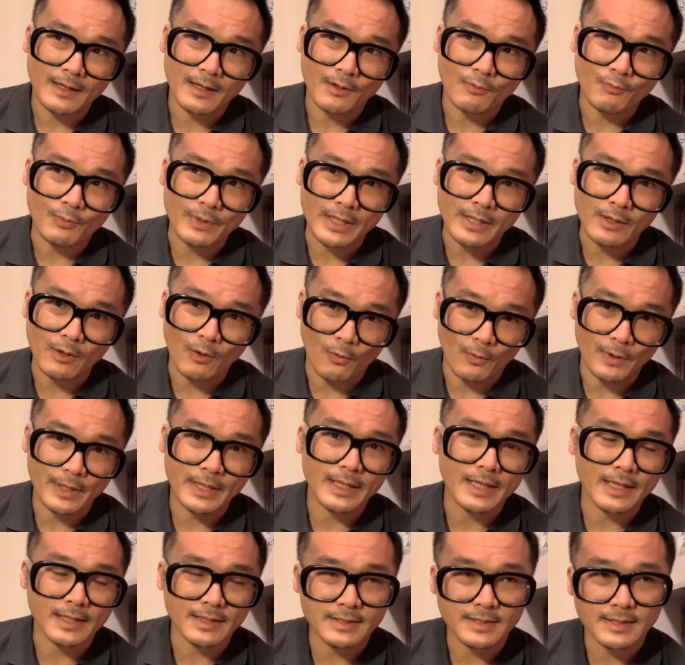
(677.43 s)
we already
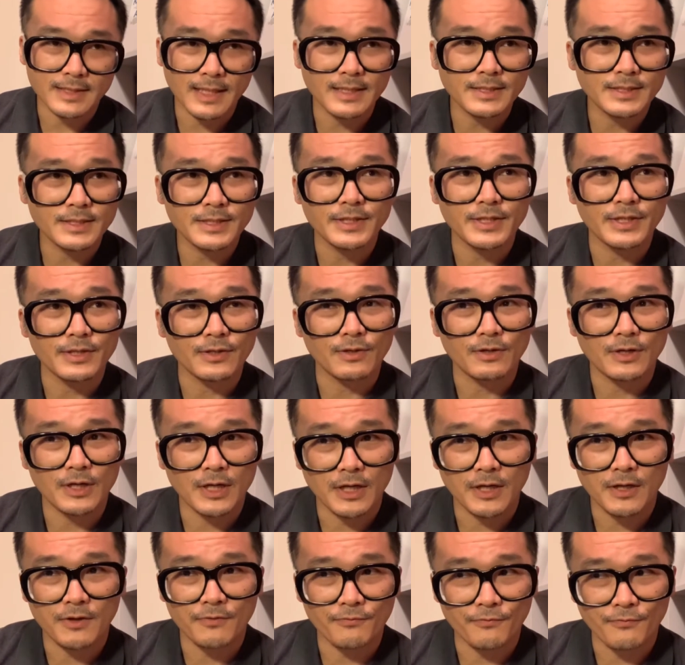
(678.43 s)
get a sense here
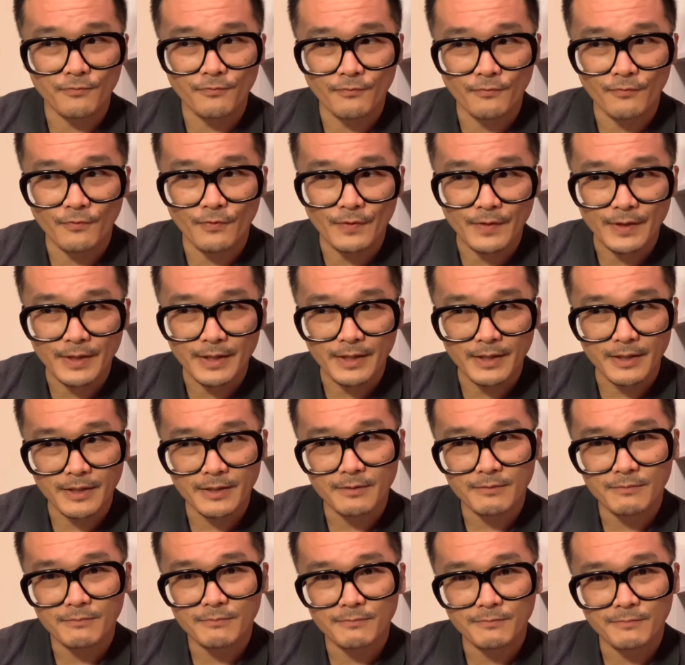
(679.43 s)
of the
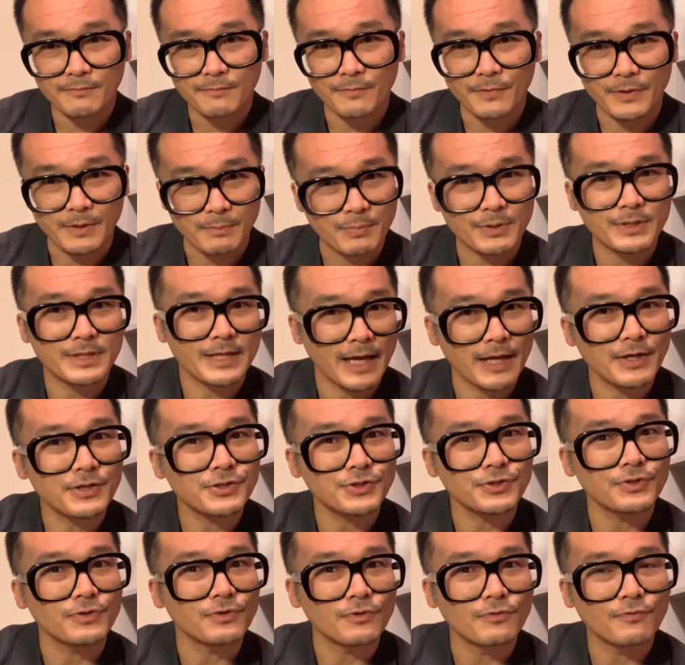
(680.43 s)

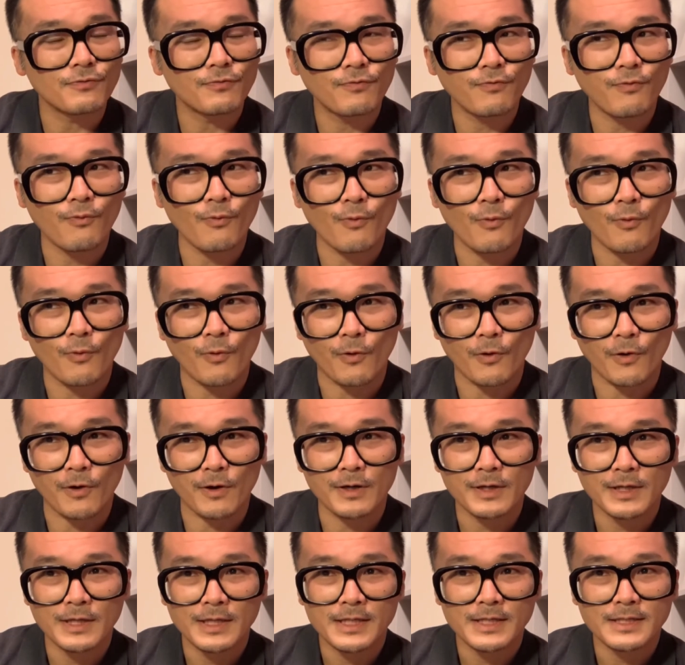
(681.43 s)
potential for,
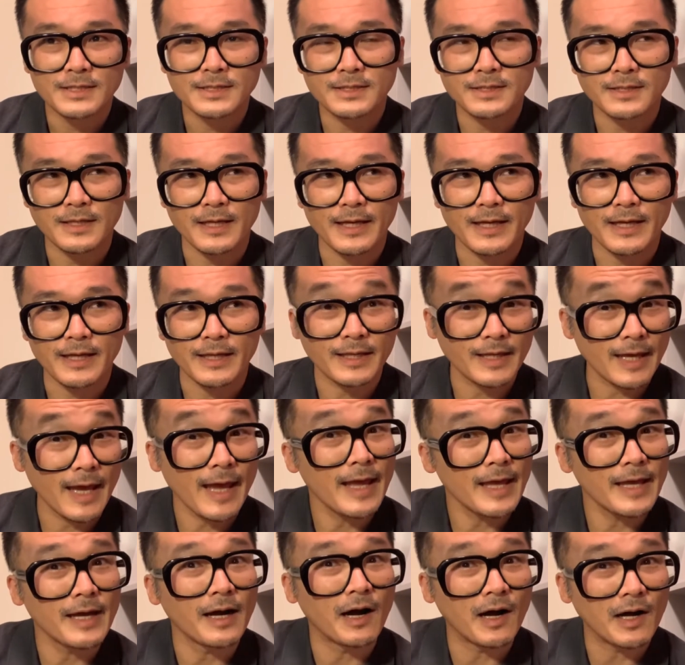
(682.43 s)
say,
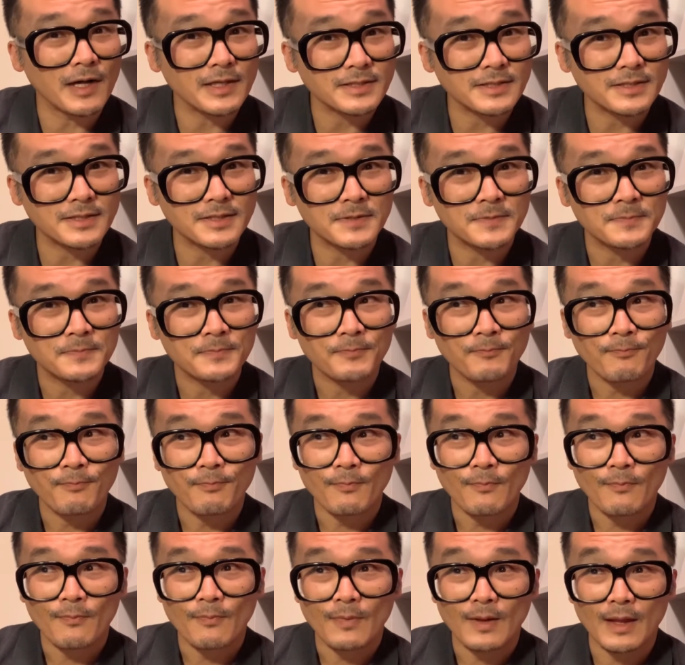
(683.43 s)
chaos,
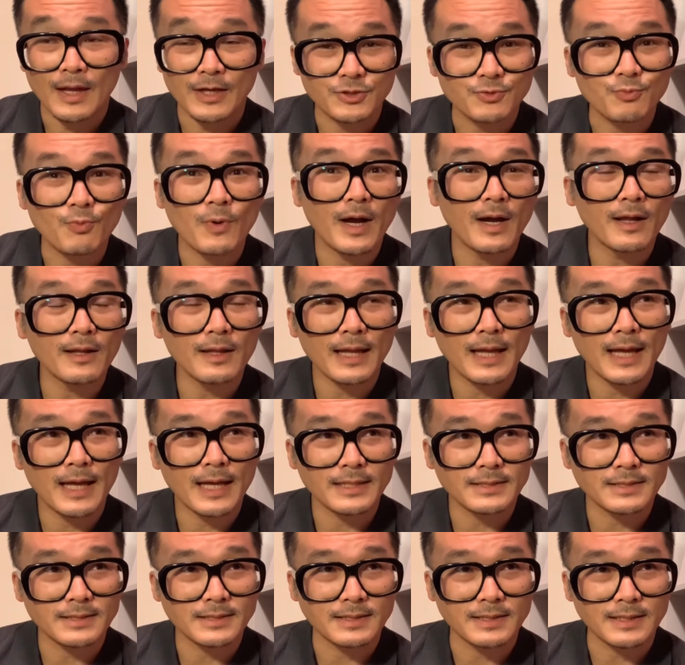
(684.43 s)
as well
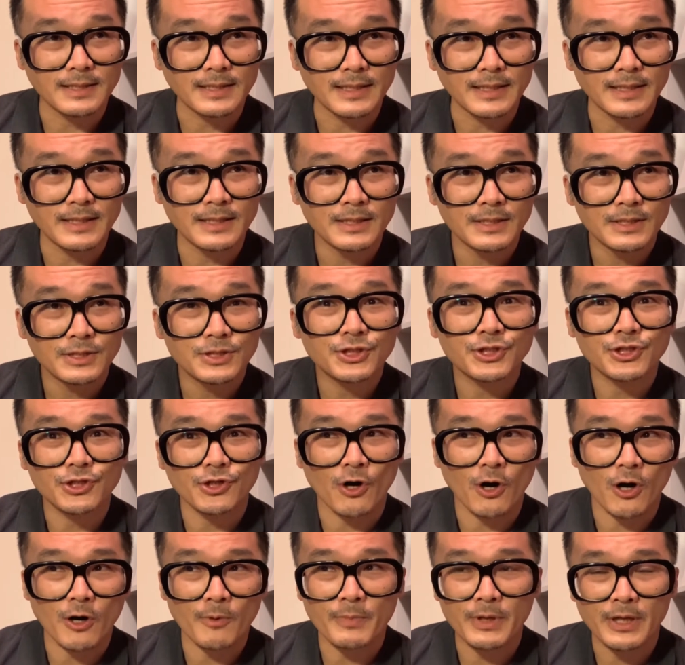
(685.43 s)
as the
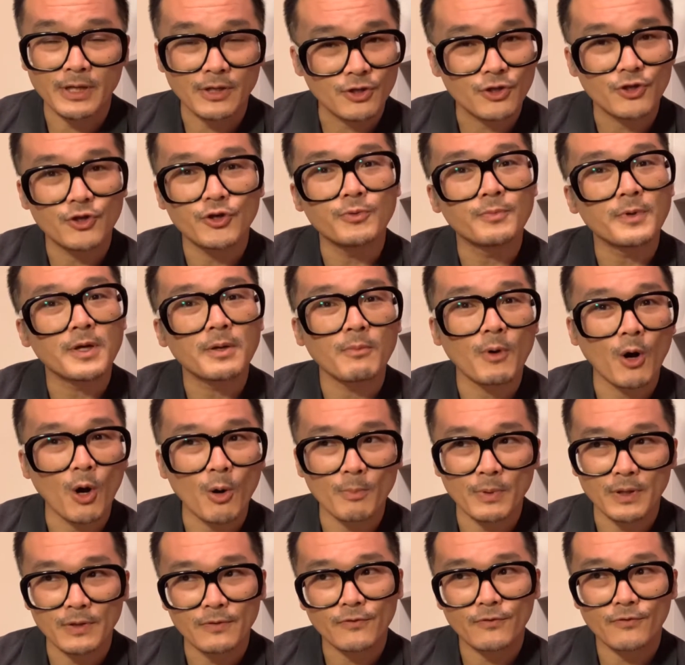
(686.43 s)
charming human
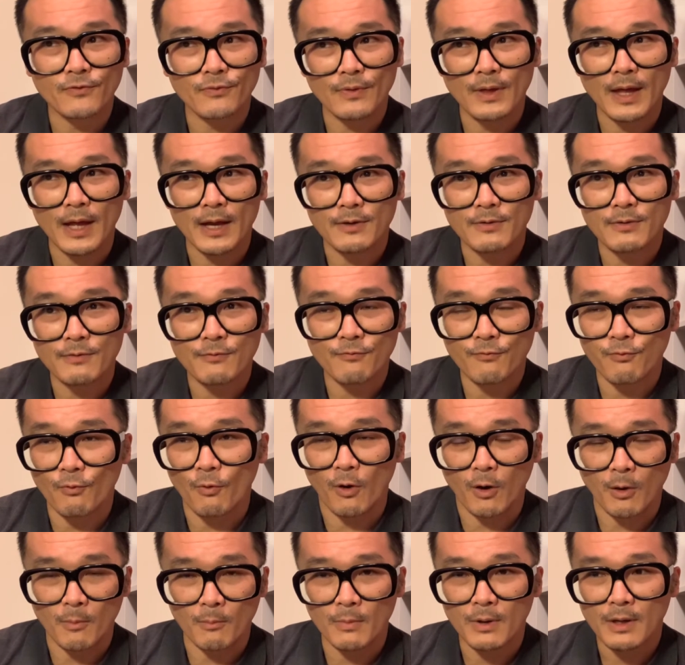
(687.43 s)
moments that
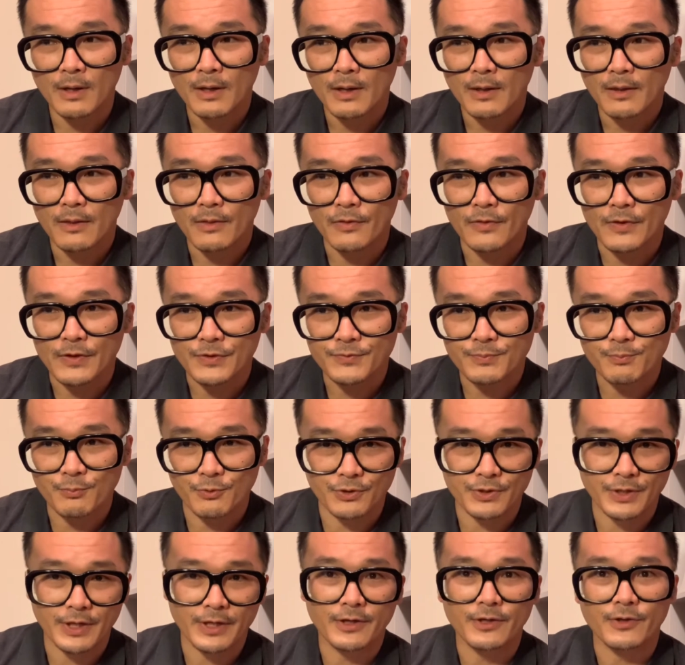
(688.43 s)
form this
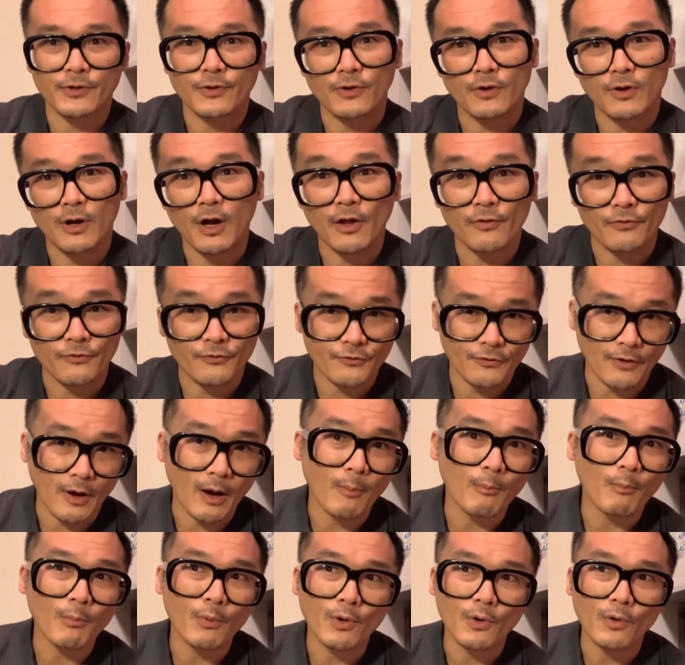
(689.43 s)
particular
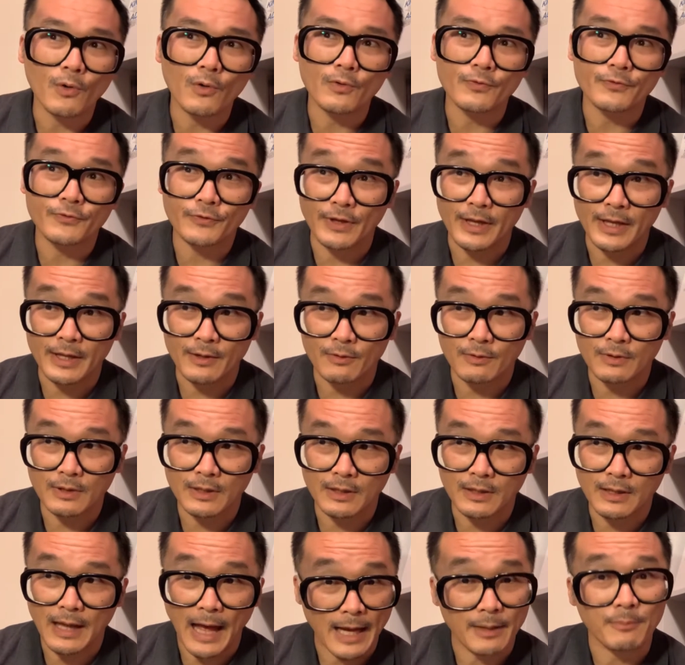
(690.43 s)
ensemble, say,
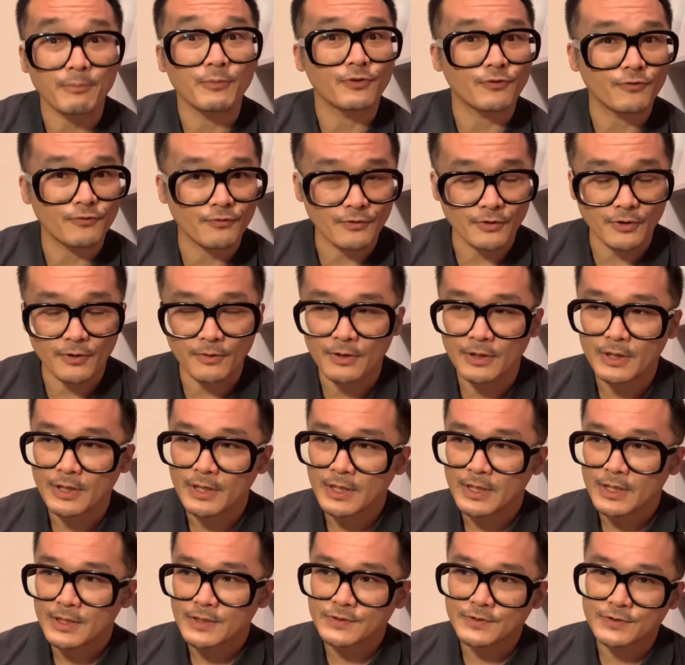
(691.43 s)
atmosphere.
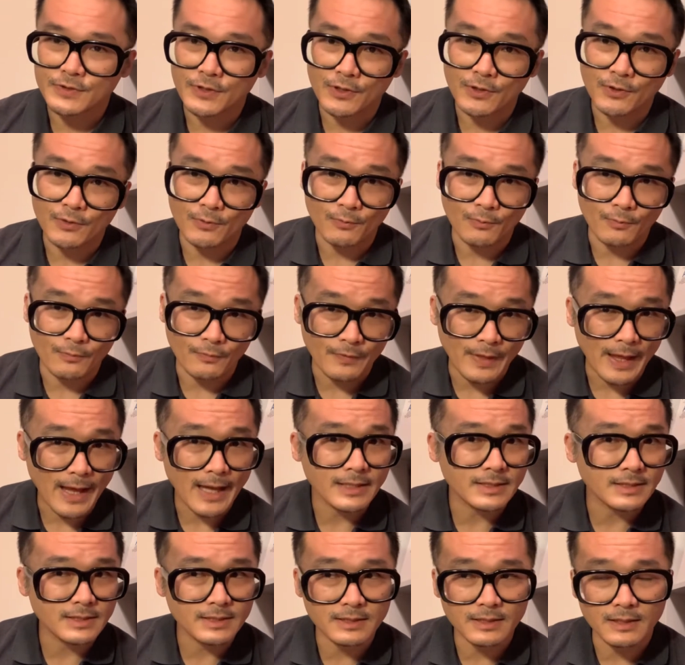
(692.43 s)
So
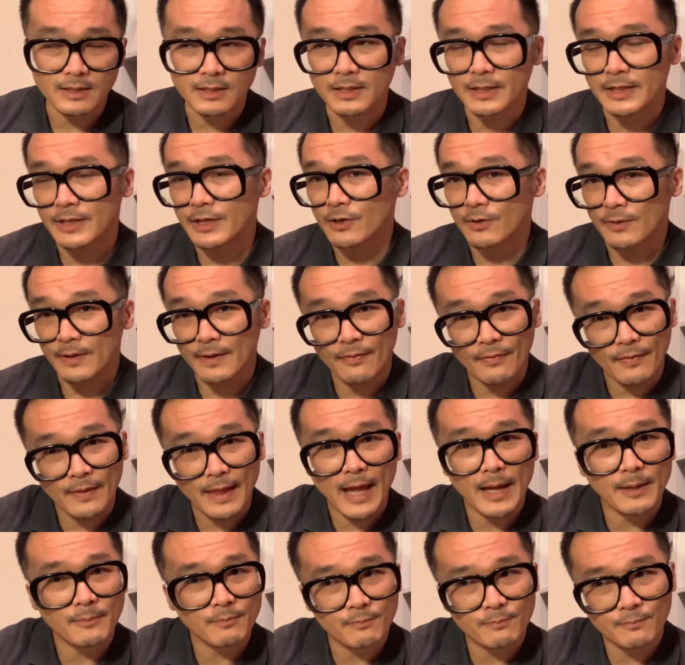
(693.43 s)
that's clear in
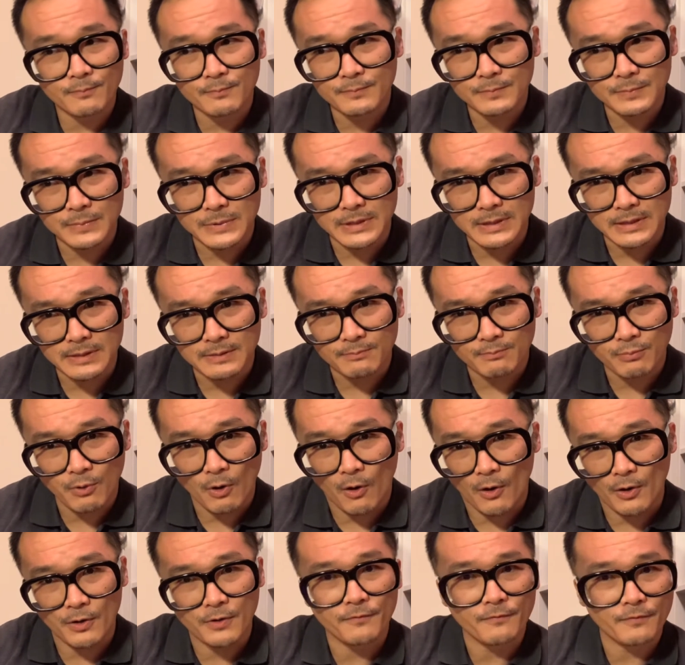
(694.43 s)
that
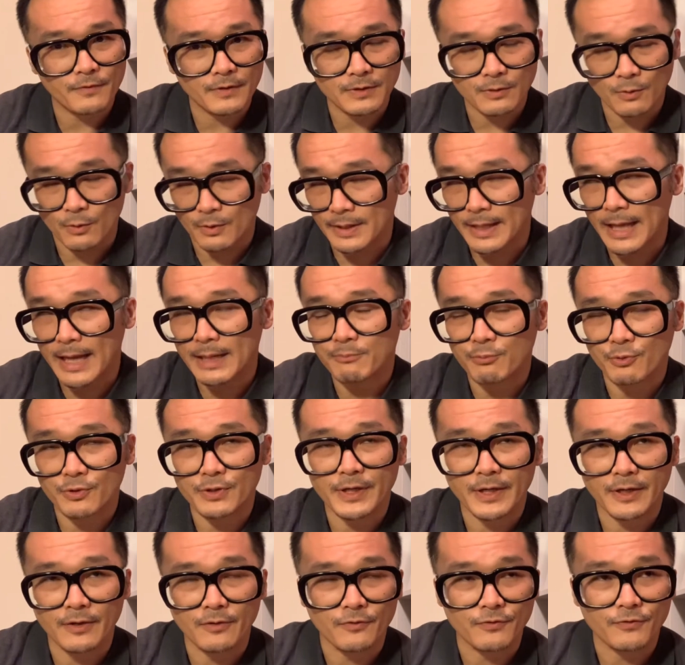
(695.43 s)
part of that
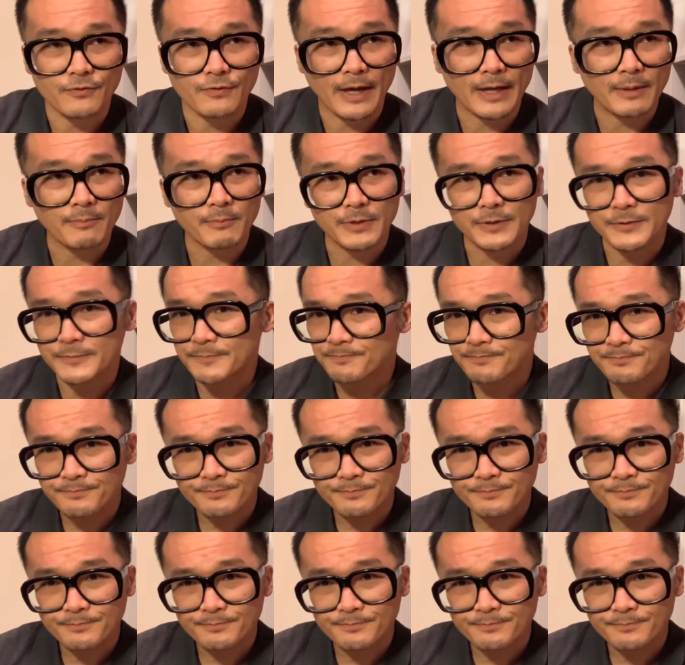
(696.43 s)
particular segment.